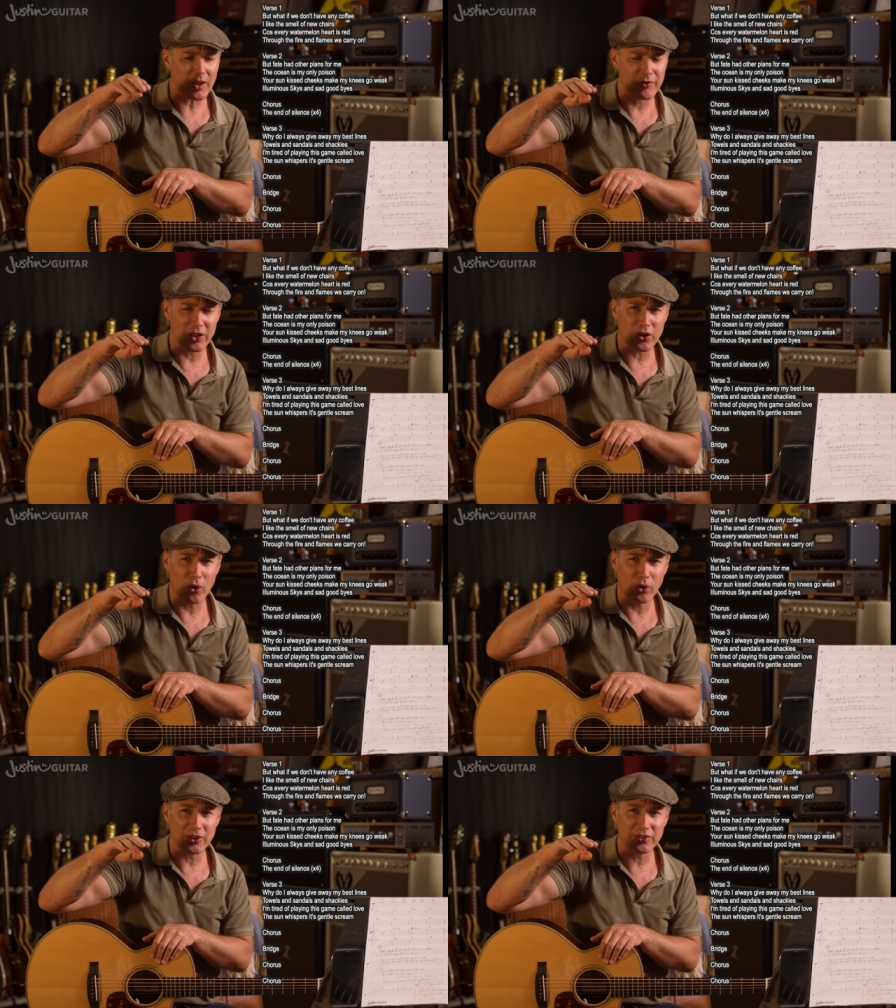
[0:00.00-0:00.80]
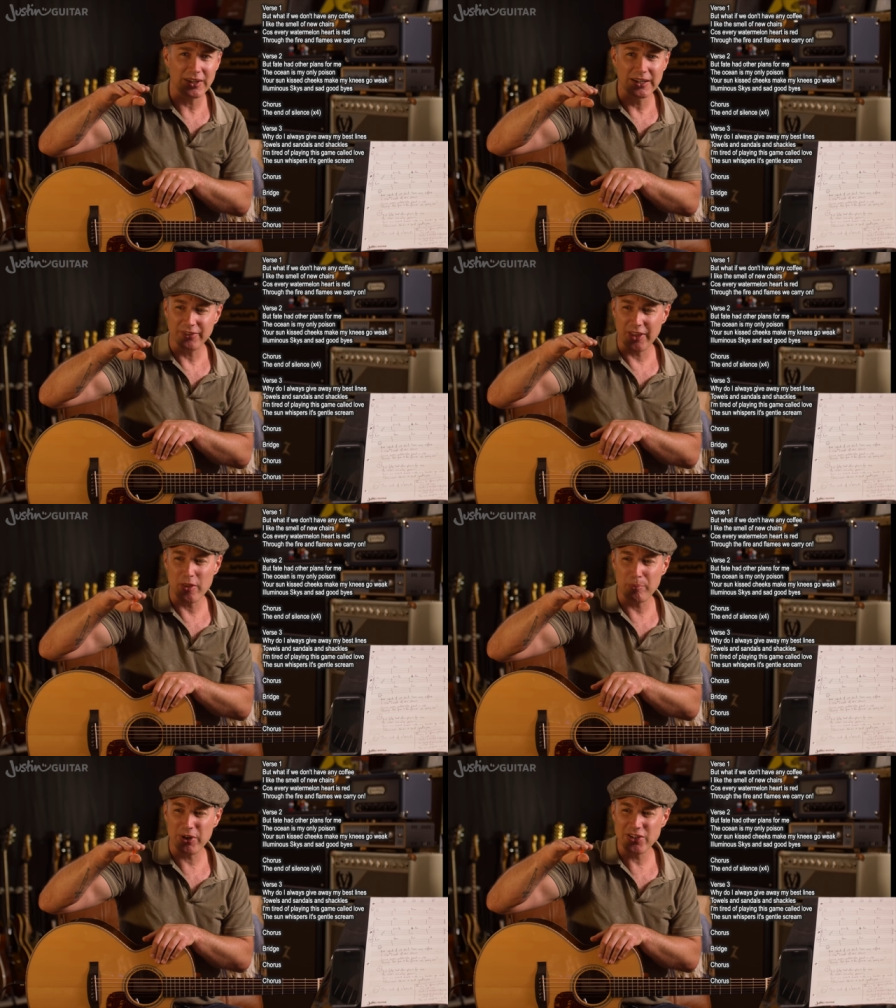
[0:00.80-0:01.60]
for the chorus, then
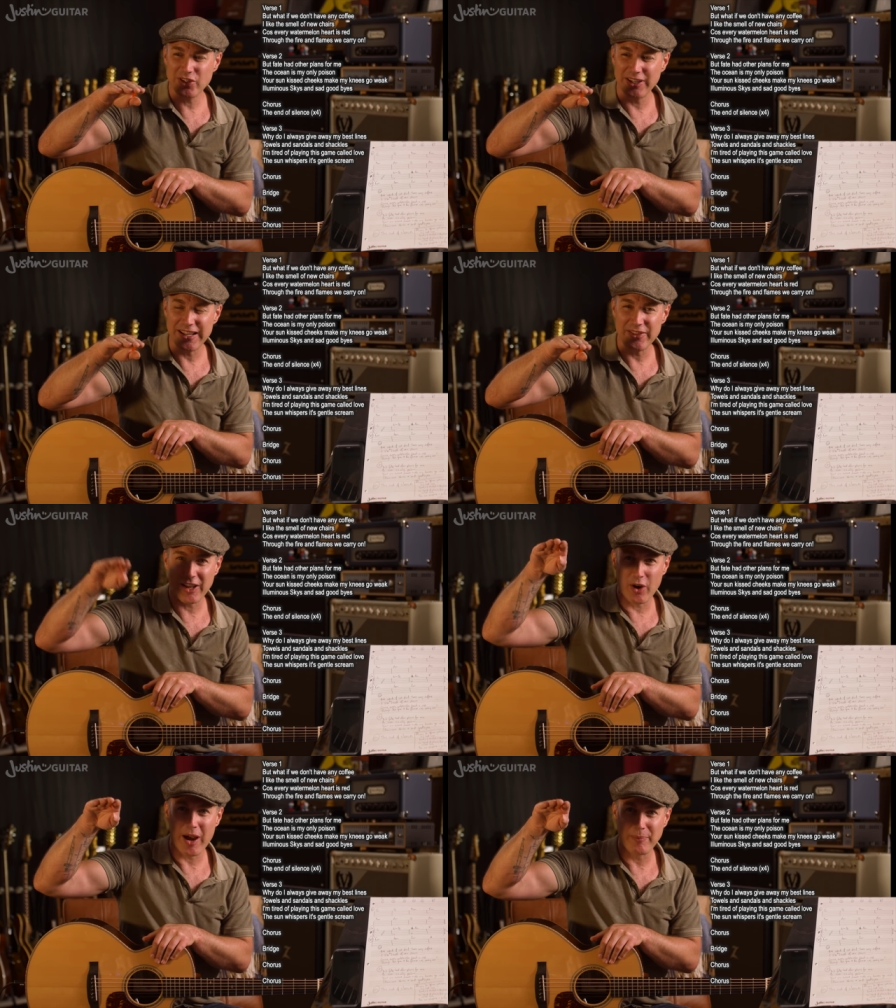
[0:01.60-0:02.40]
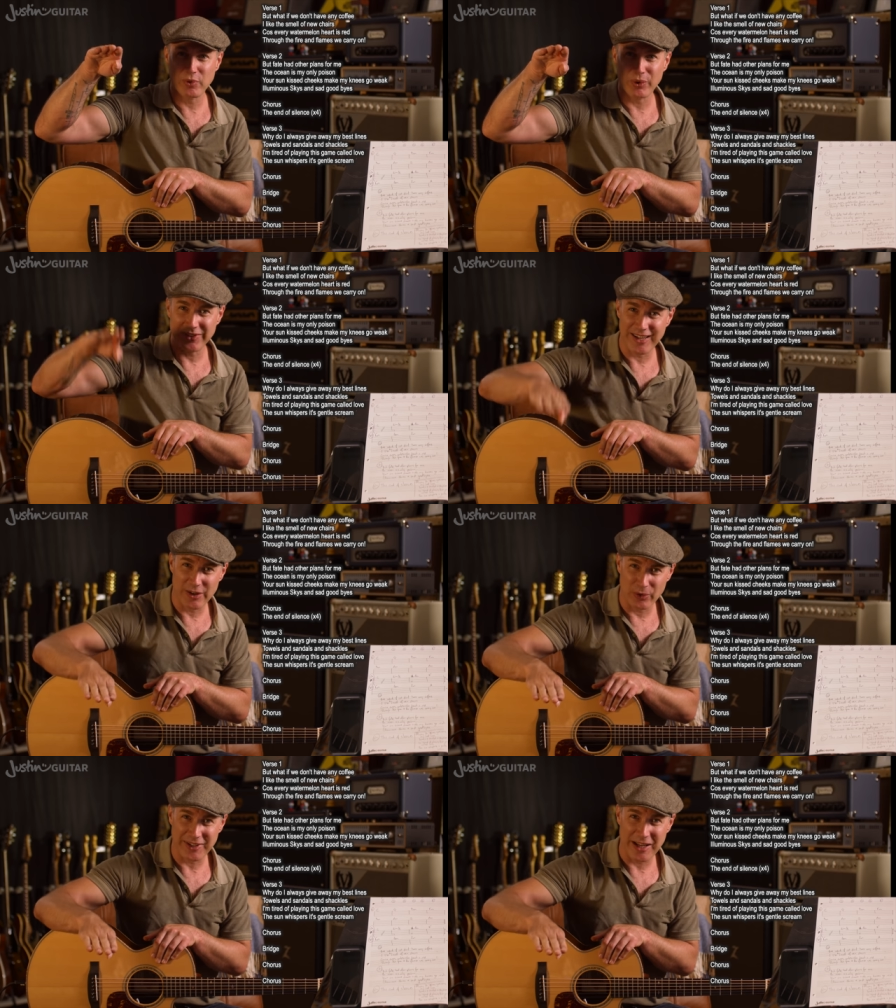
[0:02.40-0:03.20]
the bridge can either go up to a
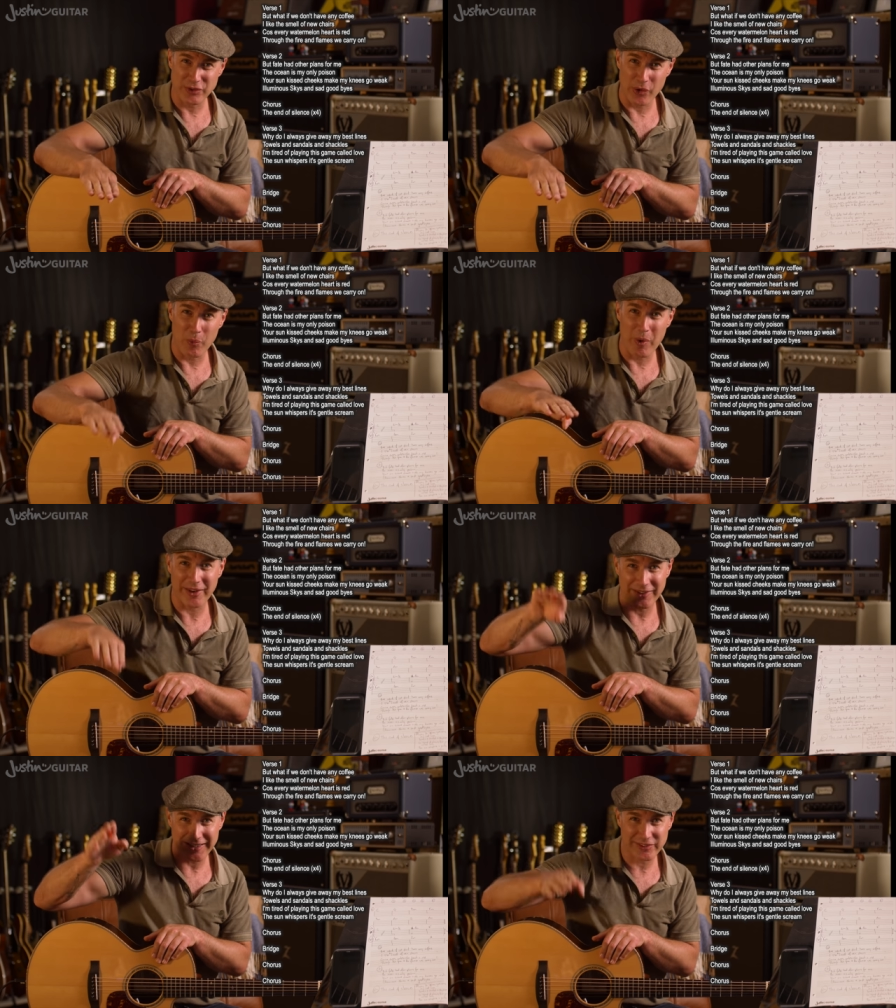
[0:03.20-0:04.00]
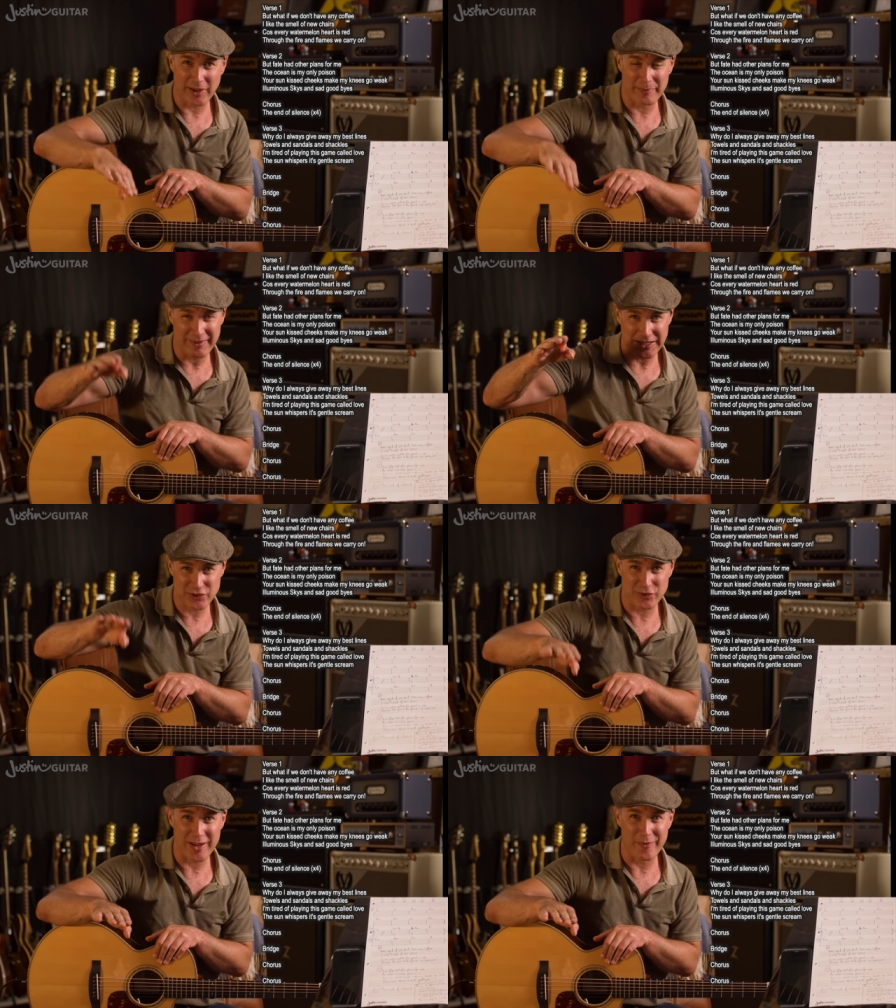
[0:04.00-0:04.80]
10 or down to a 1, like some
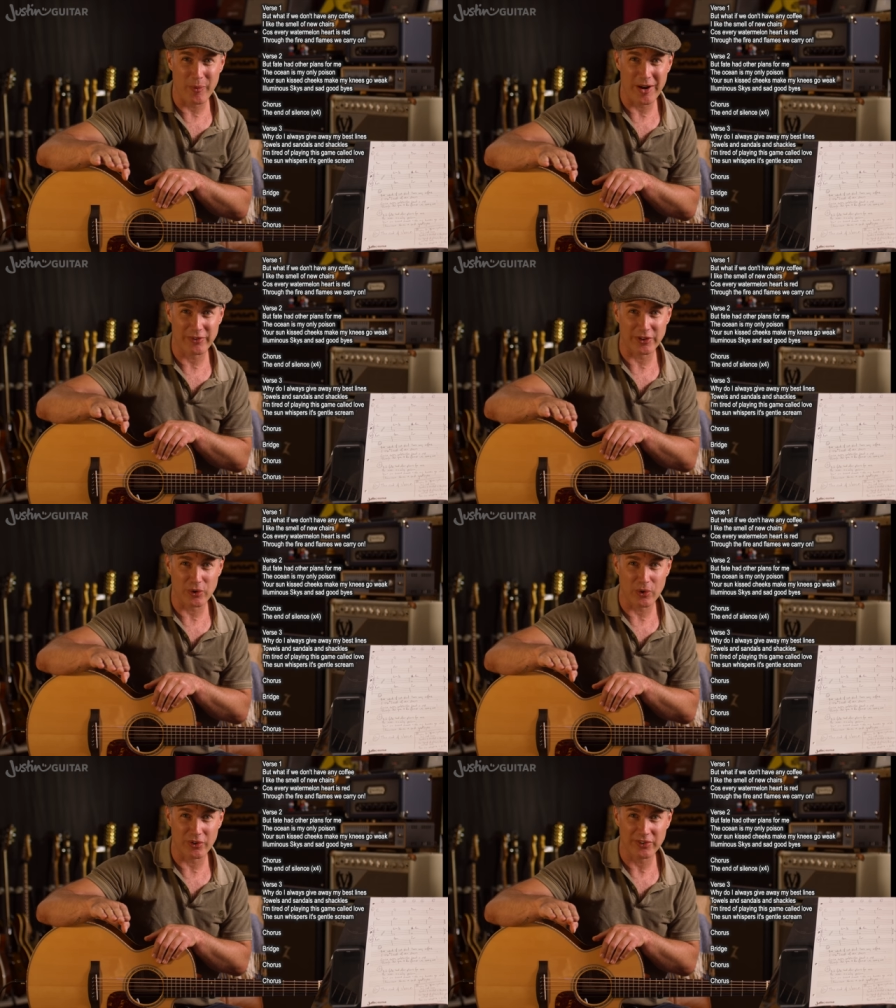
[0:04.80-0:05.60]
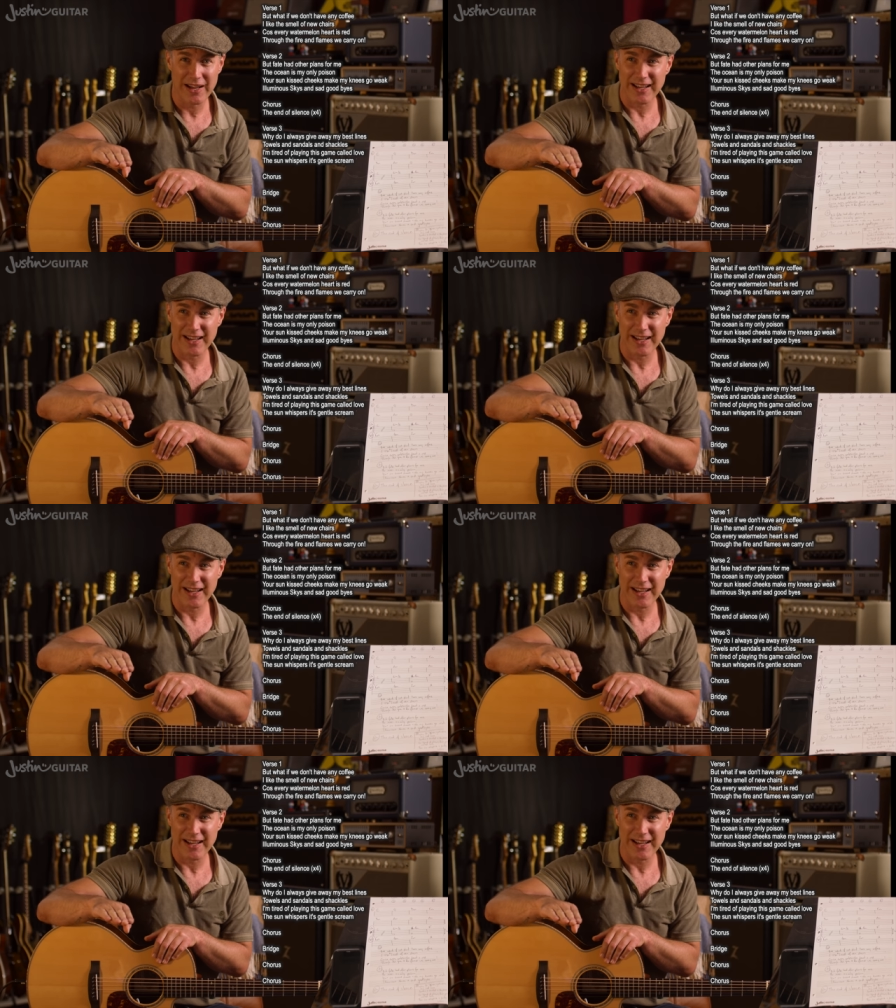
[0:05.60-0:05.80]
extreme away from the chorus,